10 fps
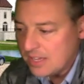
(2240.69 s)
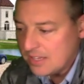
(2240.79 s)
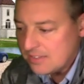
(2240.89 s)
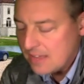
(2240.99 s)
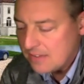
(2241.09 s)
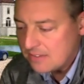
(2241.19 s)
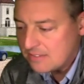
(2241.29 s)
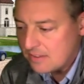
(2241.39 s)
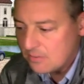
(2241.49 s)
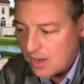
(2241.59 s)
It's
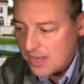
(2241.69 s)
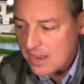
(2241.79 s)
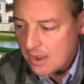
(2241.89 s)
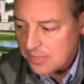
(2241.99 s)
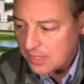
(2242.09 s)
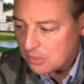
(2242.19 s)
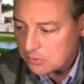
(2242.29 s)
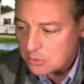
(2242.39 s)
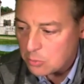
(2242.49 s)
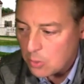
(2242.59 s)
at right now, I think you'd
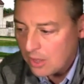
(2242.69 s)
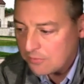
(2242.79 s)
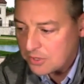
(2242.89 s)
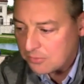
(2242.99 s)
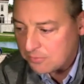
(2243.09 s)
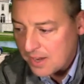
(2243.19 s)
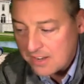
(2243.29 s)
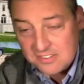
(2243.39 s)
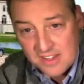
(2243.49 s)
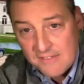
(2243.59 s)
do well if you could find a
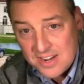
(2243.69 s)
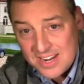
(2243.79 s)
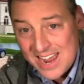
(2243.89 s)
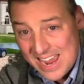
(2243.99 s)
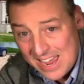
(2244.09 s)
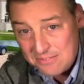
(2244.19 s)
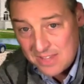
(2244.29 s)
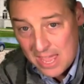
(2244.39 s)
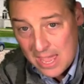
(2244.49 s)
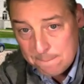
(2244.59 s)
7.5
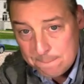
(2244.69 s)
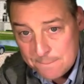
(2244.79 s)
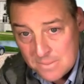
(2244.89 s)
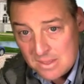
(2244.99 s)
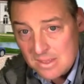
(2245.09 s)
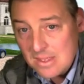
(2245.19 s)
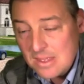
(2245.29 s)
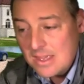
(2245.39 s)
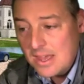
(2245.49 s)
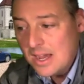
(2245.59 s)
cap.
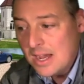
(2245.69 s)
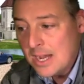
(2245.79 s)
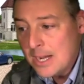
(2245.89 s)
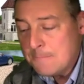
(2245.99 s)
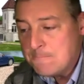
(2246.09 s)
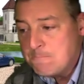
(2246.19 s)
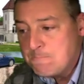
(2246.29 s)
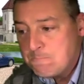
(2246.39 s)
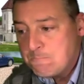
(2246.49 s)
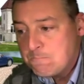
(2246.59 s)
Mm-hmm.
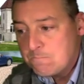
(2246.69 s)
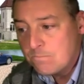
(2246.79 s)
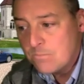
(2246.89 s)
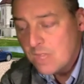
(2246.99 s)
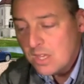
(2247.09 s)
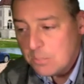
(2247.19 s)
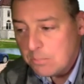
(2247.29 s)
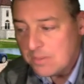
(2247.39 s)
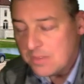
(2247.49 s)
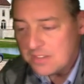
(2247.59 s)

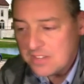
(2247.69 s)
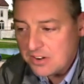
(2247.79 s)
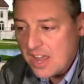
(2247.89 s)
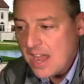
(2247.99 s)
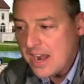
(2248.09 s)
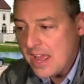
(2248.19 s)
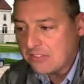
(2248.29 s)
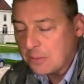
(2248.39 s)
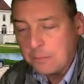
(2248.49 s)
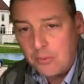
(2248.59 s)
They're not
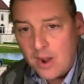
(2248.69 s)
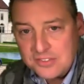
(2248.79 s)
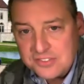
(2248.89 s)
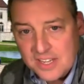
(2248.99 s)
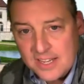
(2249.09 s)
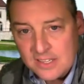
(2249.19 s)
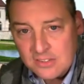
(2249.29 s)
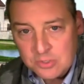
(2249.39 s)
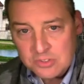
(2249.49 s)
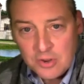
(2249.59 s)
as compressed
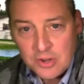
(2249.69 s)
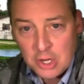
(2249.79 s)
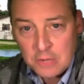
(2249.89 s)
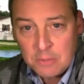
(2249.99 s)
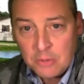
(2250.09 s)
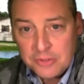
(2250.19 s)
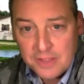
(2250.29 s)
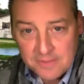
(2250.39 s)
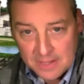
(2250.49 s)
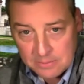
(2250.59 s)
as what's going on in
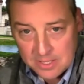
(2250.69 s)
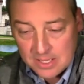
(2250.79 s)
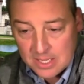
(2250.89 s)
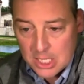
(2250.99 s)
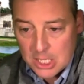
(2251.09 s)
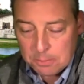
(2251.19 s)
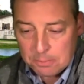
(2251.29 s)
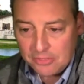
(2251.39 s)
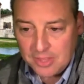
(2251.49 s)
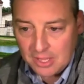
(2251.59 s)
multifamily,
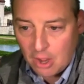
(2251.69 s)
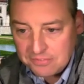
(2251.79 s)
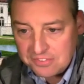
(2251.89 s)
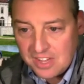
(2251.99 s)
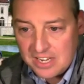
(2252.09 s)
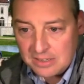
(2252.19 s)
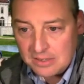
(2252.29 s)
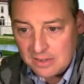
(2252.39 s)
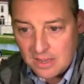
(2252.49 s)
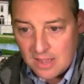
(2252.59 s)
but the offsetting
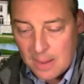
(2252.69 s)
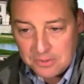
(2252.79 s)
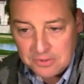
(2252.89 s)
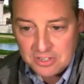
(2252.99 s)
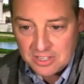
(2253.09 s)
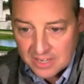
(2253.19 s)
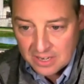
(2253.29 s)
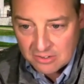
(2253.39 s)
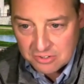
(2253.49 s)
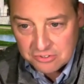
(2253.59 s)
opportunity
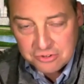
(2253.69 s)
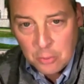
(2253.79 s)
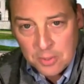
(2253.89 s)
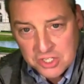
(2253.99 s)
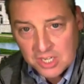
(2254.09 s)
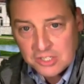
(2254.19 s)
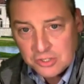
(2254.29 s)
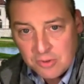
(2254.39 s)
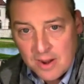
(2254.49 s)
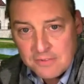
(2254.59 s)
there is there's so much
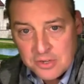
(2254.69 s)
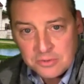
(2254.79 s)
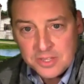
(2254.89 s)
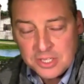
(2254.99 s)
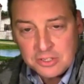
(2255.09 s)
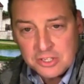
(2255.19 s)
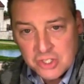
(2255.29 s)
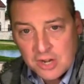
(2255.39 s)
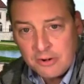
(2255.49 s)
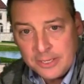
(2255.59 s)
extra revenue that you can
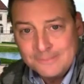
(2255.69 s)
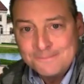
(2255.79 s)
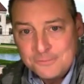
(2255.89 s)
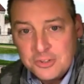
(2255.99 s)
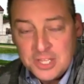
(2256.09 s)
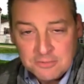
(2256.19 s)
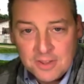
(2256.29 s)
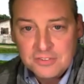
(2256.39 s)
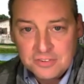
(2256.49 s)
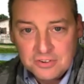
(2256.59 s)
generate for the
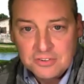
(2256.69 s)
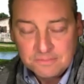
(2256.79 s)
investor. Yeah.